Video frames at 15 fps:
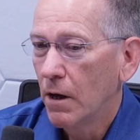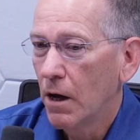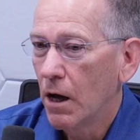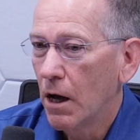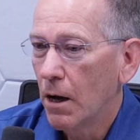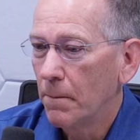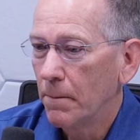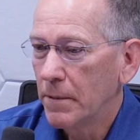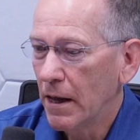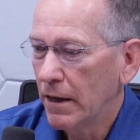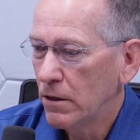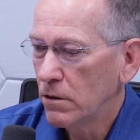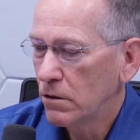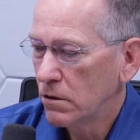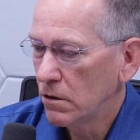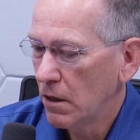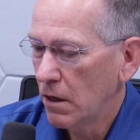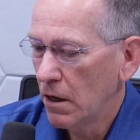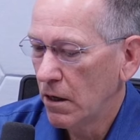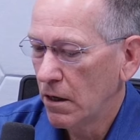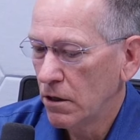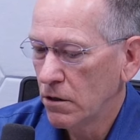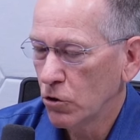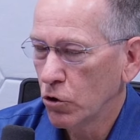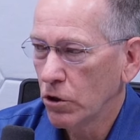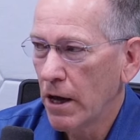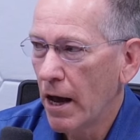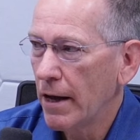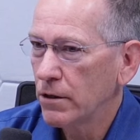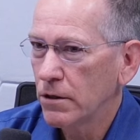Um, yeah, he's he's a good
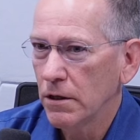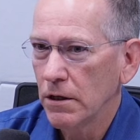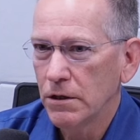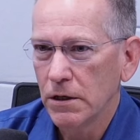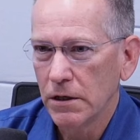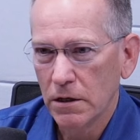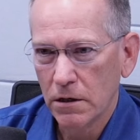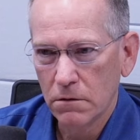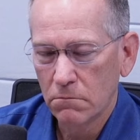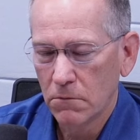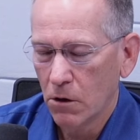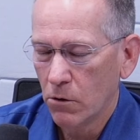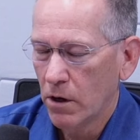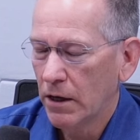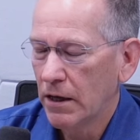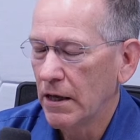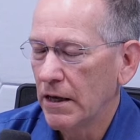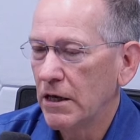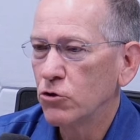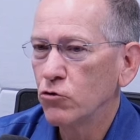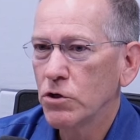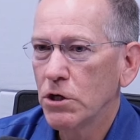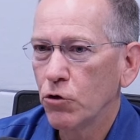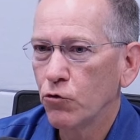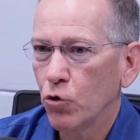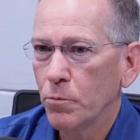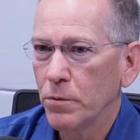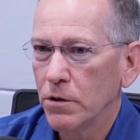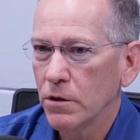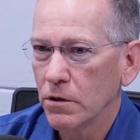guy. It's a, it's an it, you know again interesting
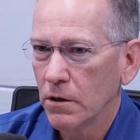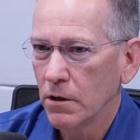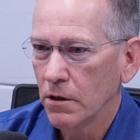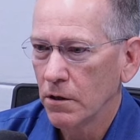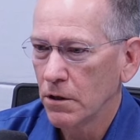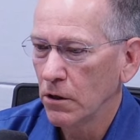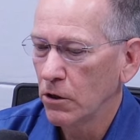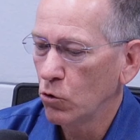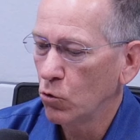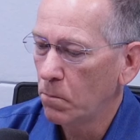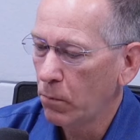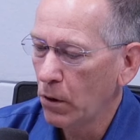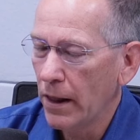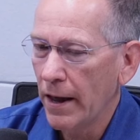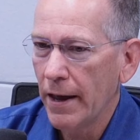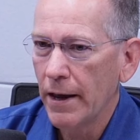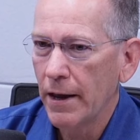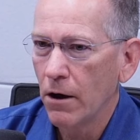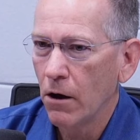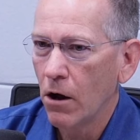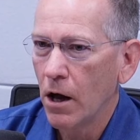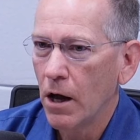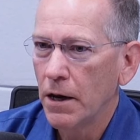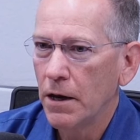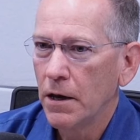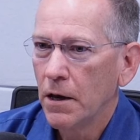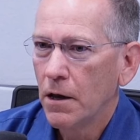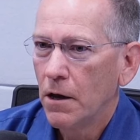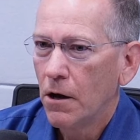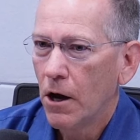group. It's it's a little play on
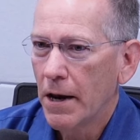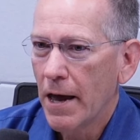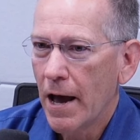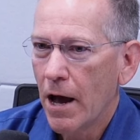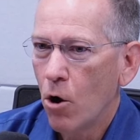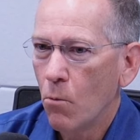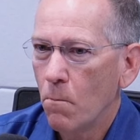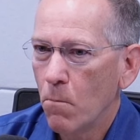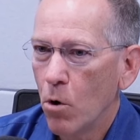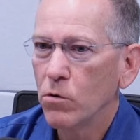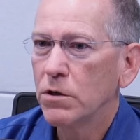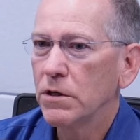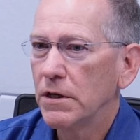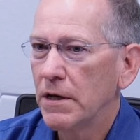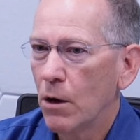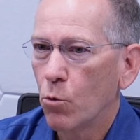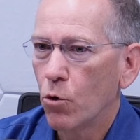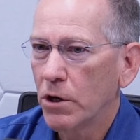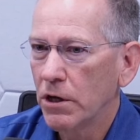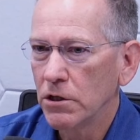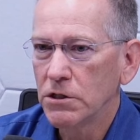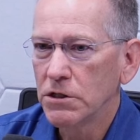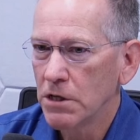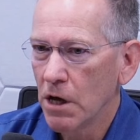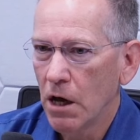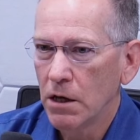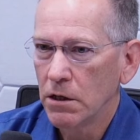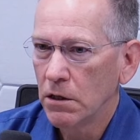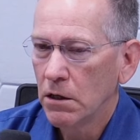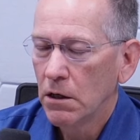on how most networking is
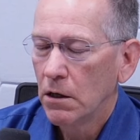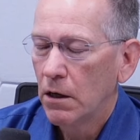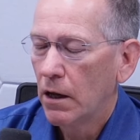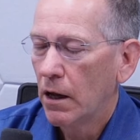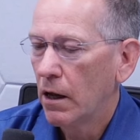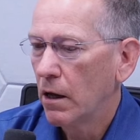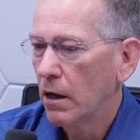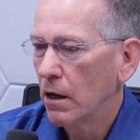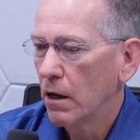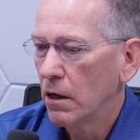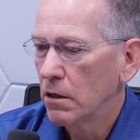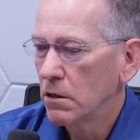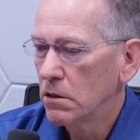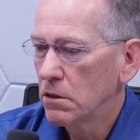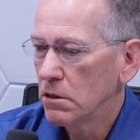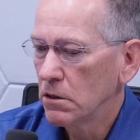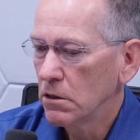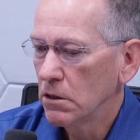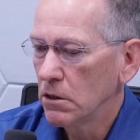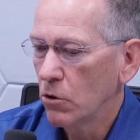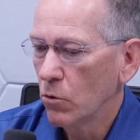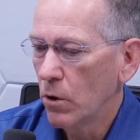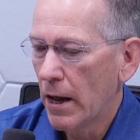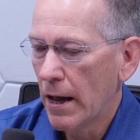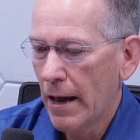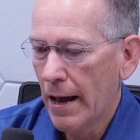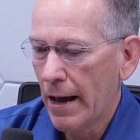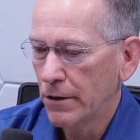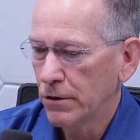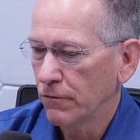done, mm-hmm. and you know
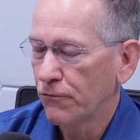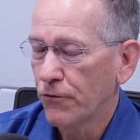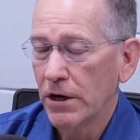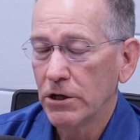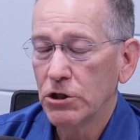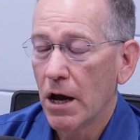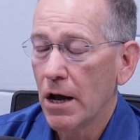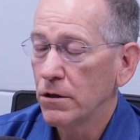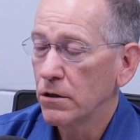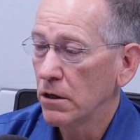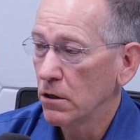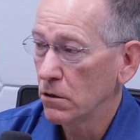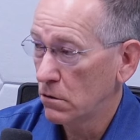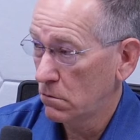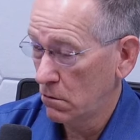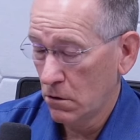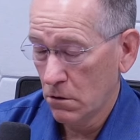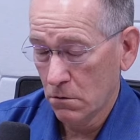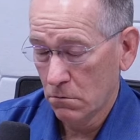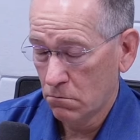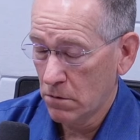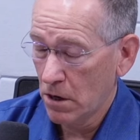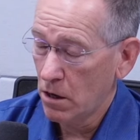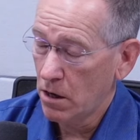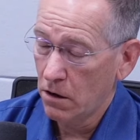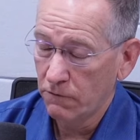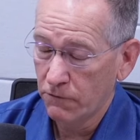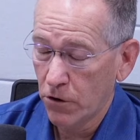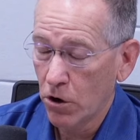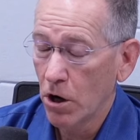as a franchise it is is
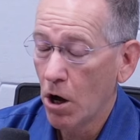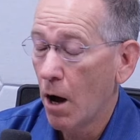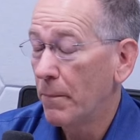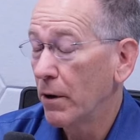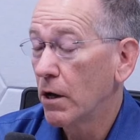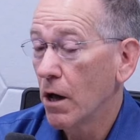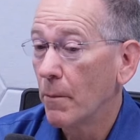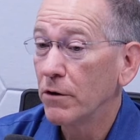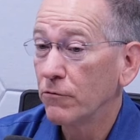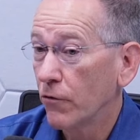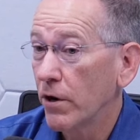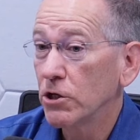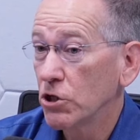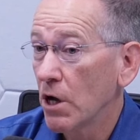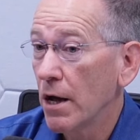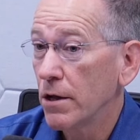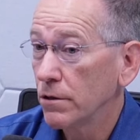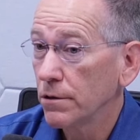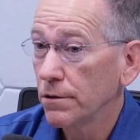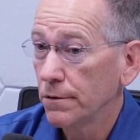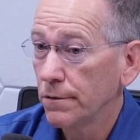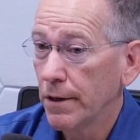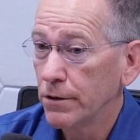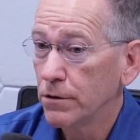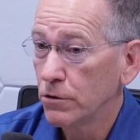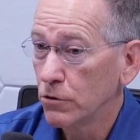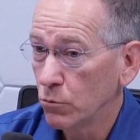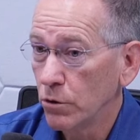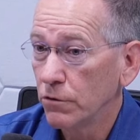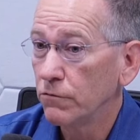a very up and coming franchise that's
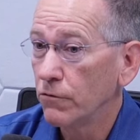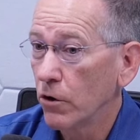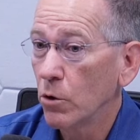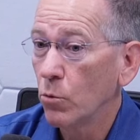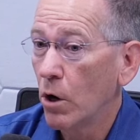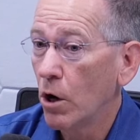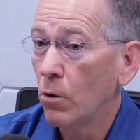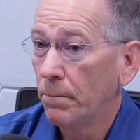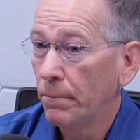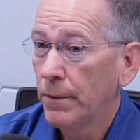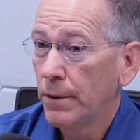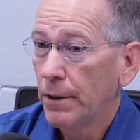doing very well.